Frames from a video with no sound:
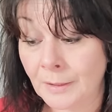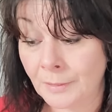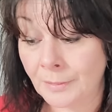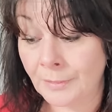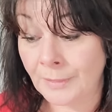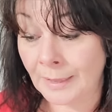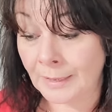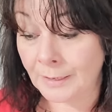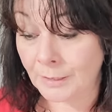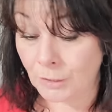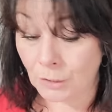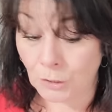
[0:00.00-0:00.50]

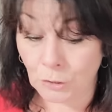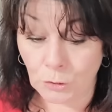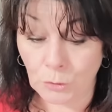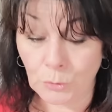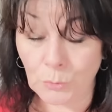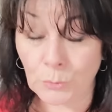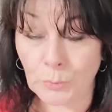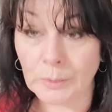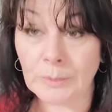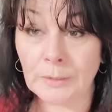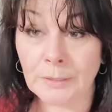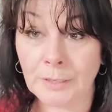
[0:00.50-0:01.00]
that
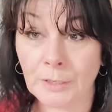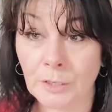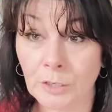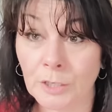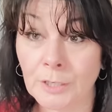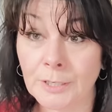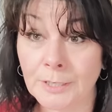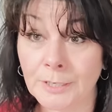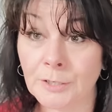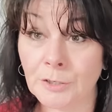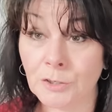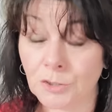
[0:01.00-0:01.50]
you really
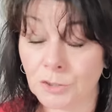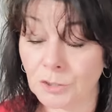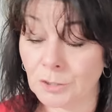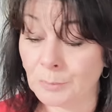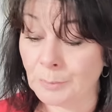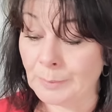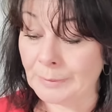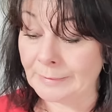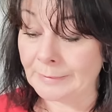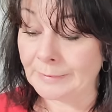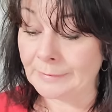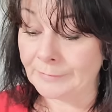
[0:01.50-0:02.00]
could and should
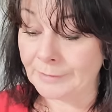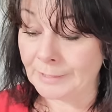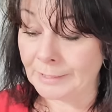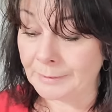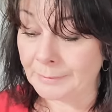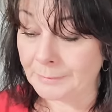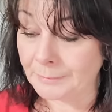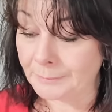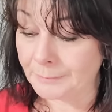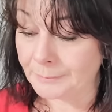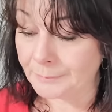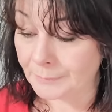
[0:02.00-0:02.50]
be
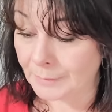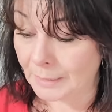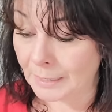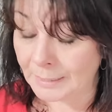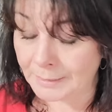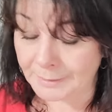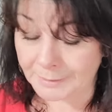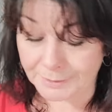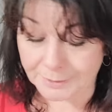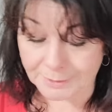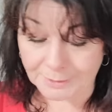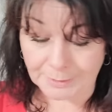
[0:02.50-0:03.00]
living,
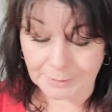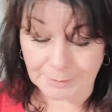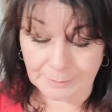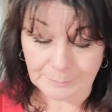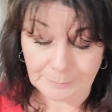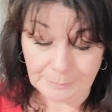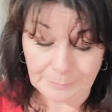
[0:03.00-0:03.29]
honestly.